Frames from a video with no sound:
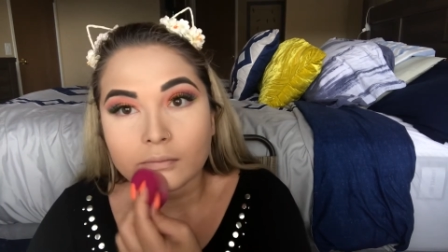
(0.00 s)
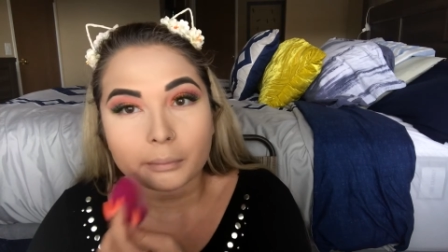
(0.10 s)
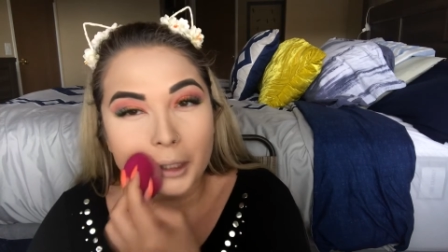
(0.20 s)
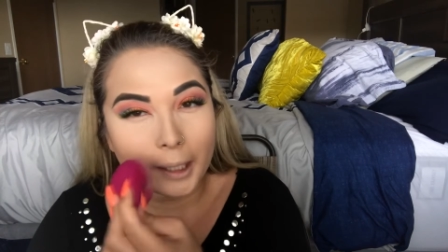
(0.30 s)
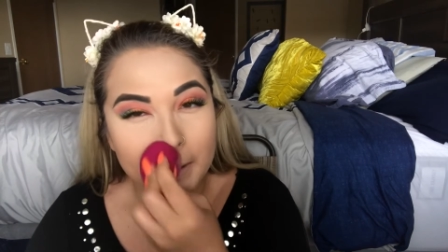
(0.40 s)

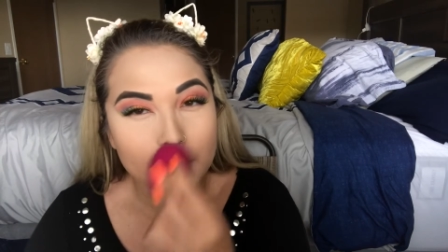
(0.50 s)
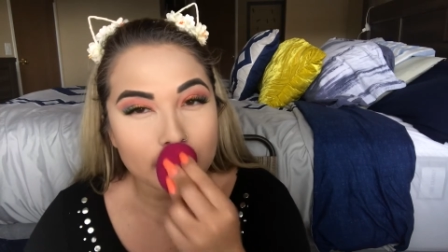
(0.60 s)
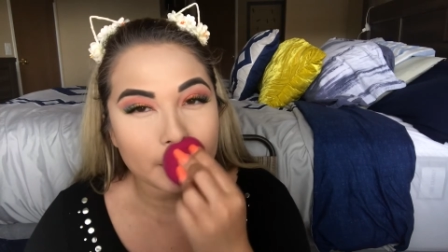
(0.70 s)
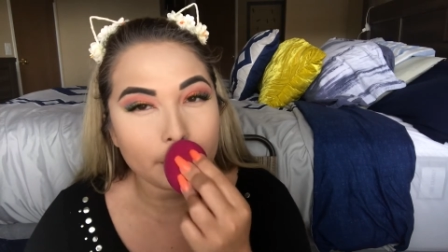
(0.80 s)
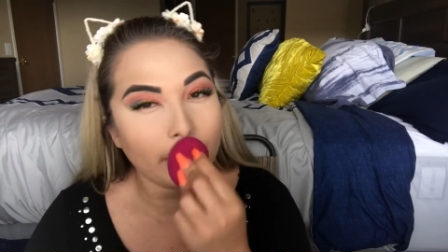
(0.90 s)
But yeah, just
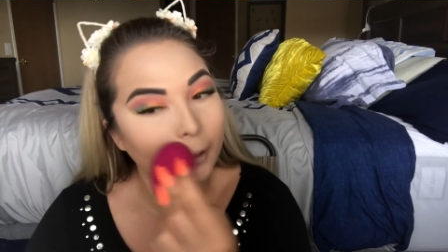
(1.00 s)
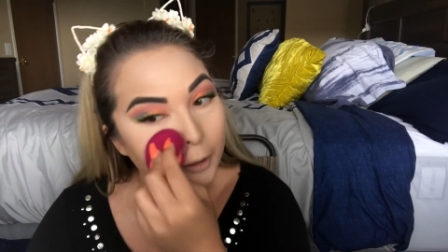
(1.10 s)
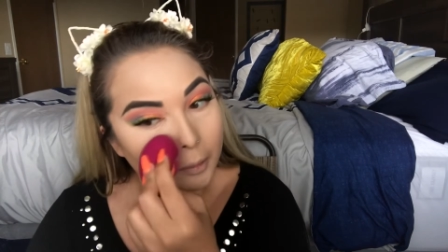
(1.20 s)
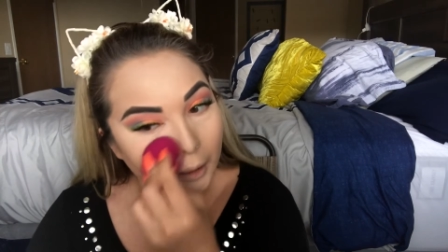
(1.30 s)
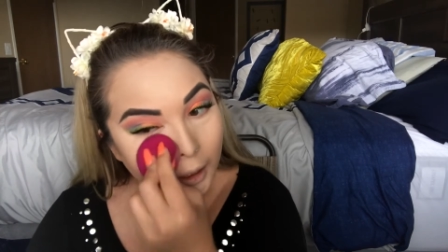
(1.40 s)
bear
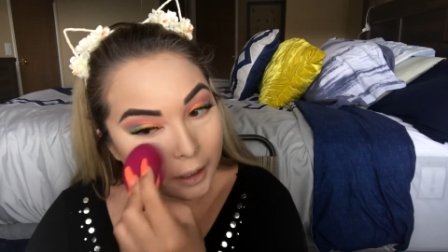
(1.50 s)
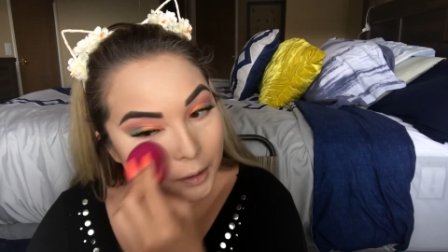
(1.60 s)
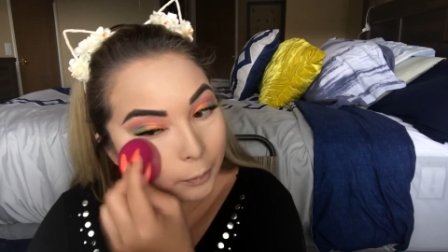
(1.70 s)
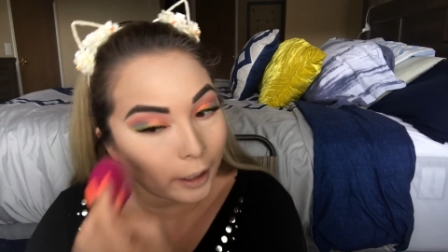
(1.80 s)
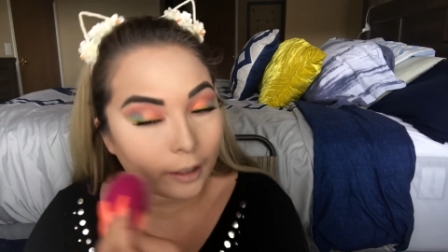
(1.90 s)
with me. I
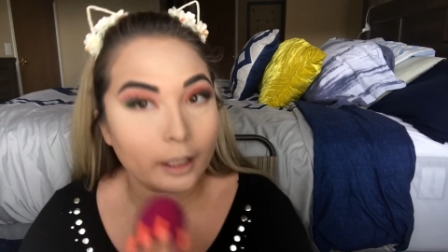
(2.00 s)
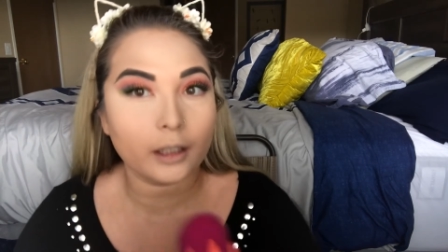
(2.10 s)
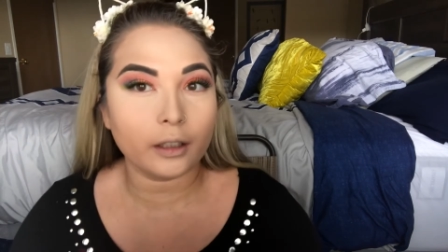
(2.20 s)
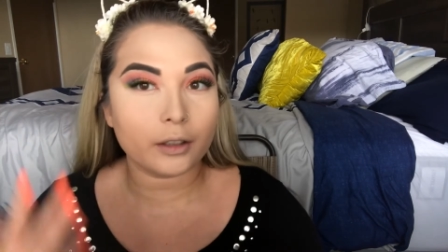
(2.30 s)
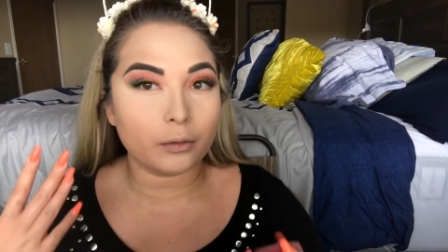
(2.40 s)
swear it
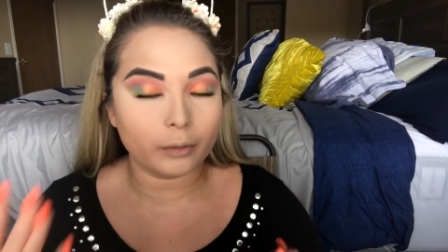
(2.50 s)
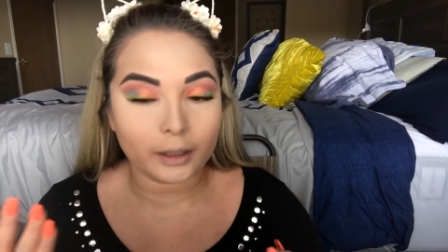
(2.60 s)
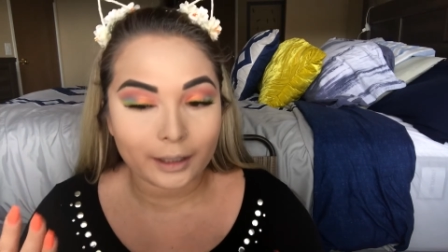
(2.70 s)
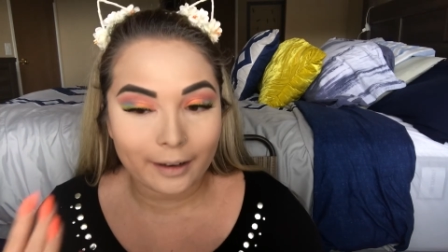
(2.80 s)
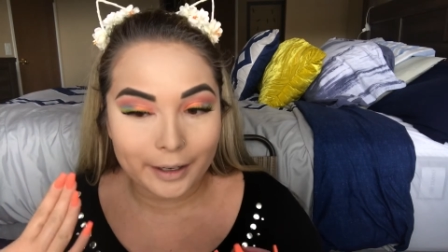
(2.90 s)
looks
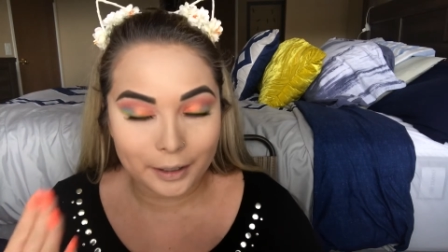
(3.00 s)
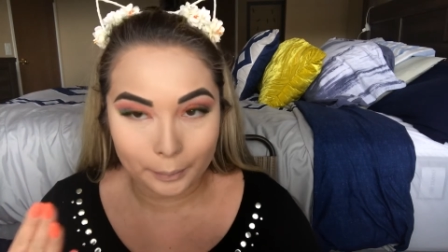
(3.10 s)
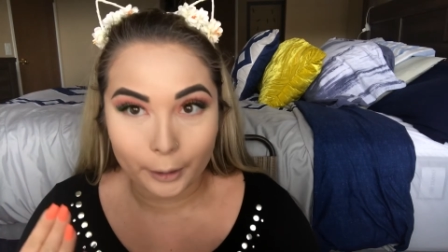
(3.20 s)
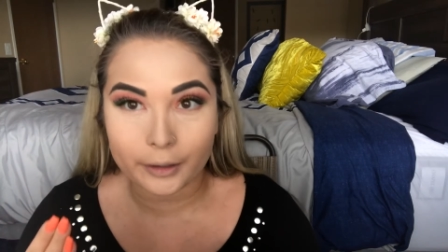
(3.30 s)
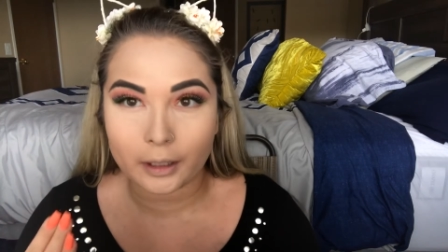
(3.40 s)
really nice in
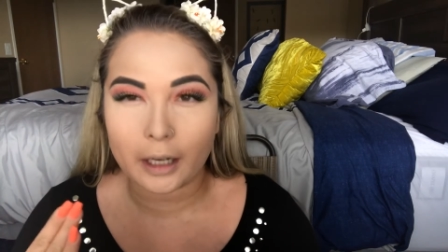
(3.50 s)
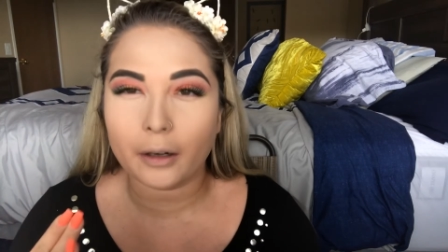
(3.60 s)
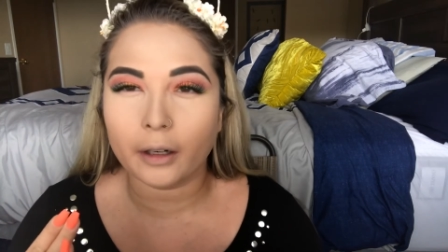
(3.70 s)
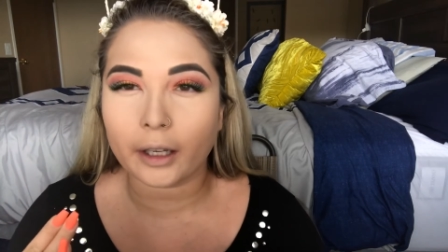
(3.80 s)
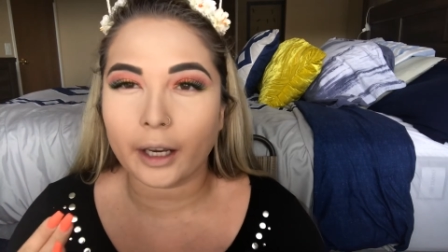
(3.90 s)
person. I know
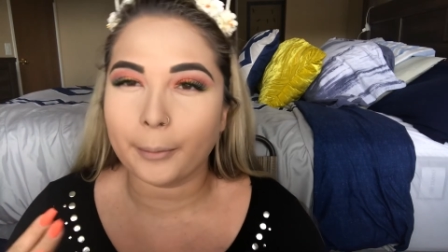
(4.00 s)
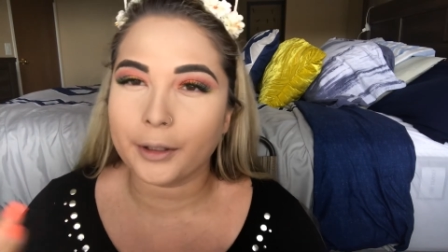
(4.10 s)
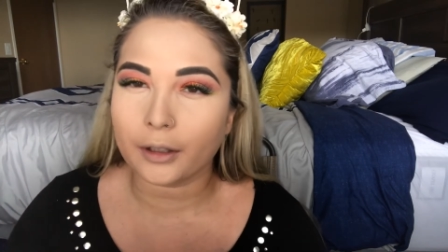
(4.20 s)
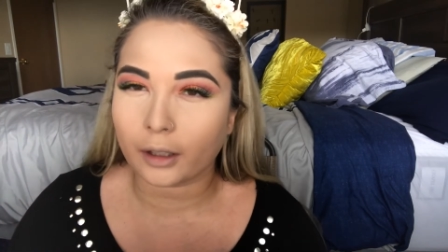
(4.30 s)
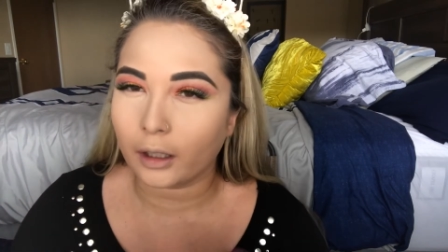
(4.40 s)
on camera
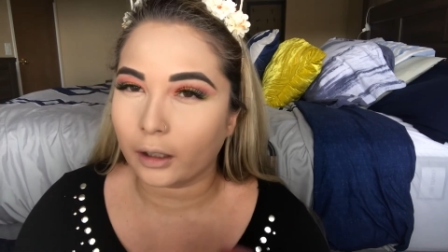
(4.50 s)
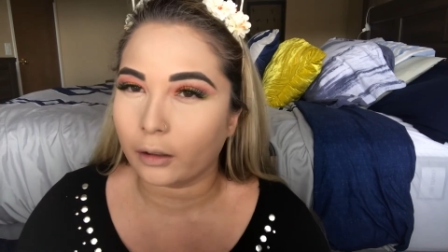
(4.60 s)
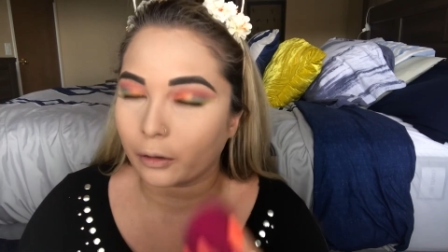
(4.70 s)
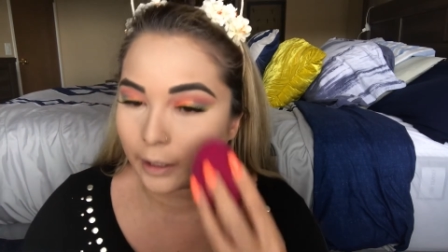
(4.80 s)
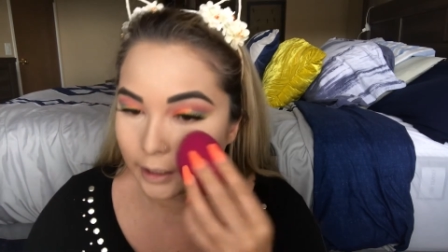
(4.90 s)
it's looking a little
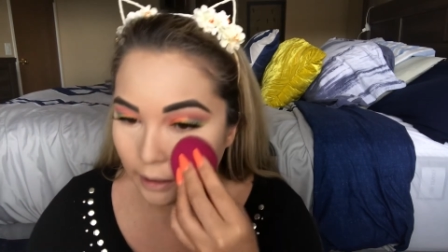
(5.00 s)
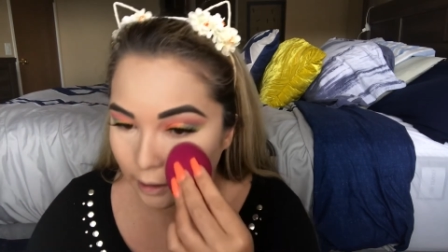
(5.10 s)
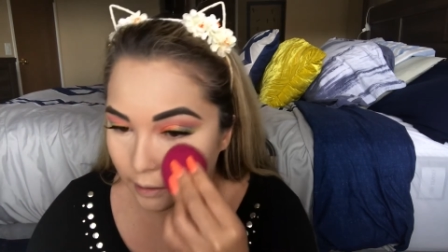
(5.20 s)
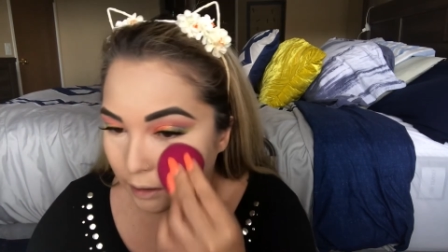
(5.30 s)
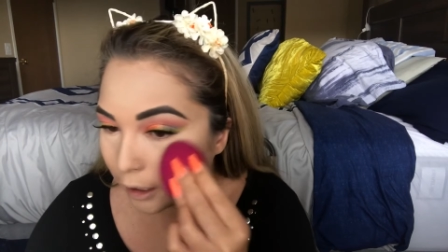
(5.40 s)
crazy
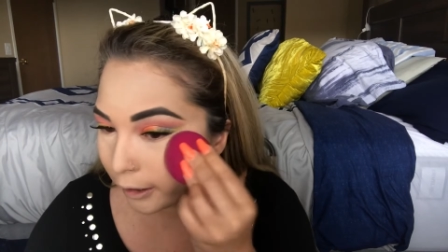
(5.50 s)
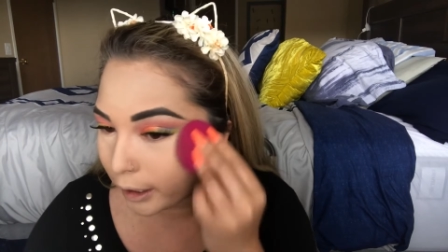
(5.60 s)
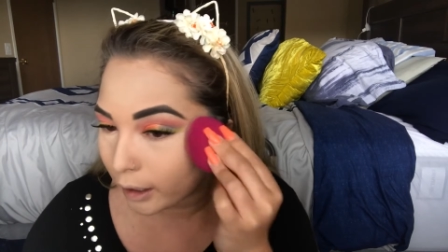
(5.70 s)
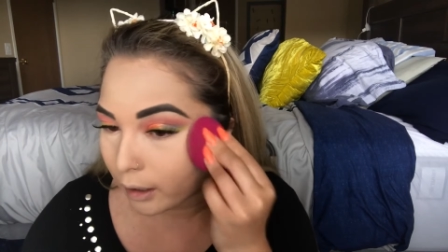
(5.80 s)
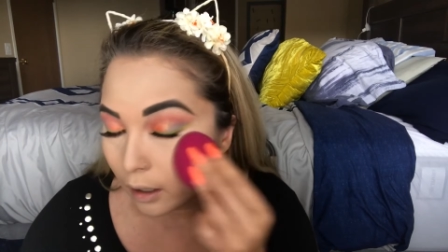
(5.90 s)
and scary,